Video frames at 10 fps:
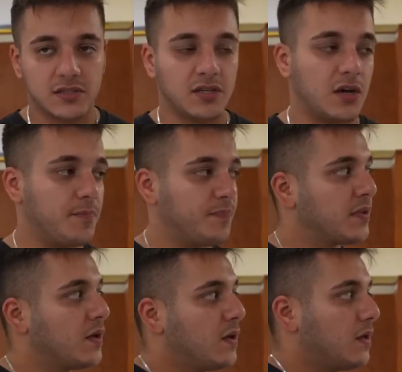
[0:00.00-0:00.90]
So
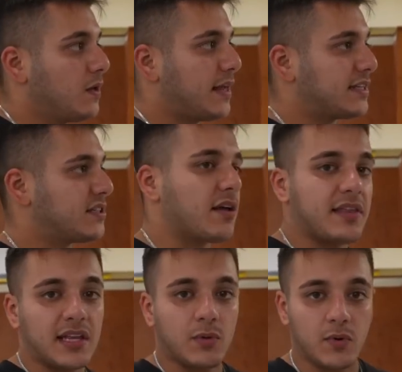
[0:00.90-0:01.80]
that's another
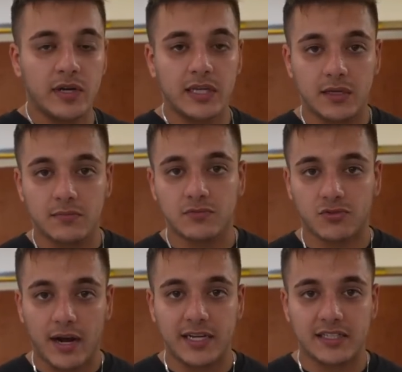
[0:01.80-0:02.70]
thing that we're really
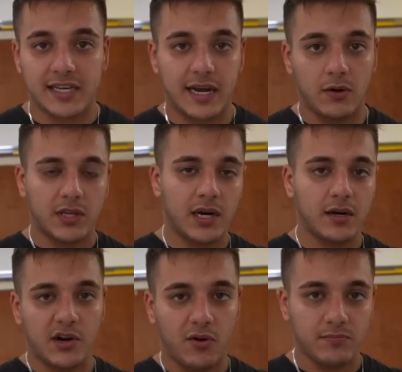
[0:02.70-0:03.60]
trying to get out there
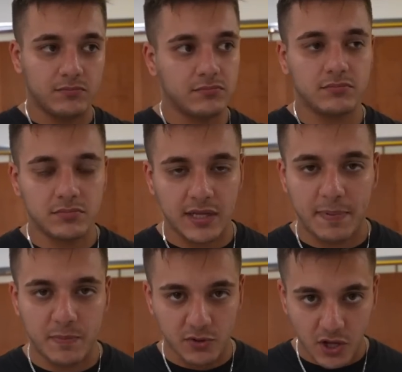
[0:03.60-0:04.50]
and let
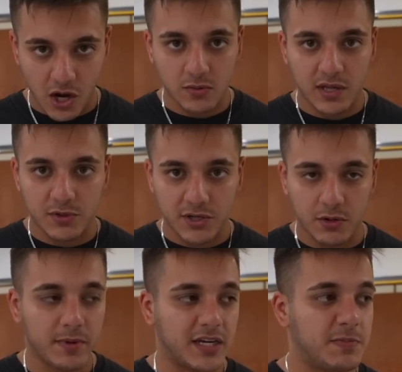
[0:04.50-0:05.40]
people know that we're
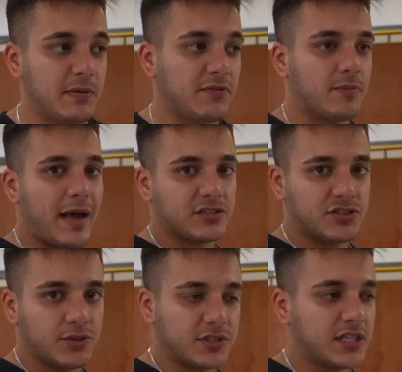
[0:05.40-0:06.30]
doing, because people from
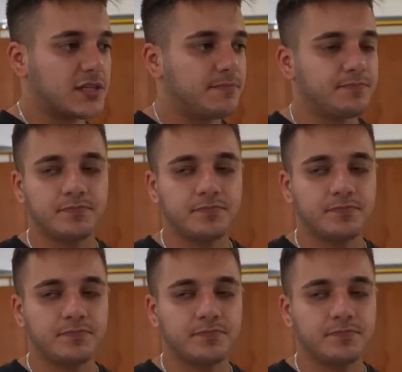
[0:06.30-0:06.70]
Massachusetts,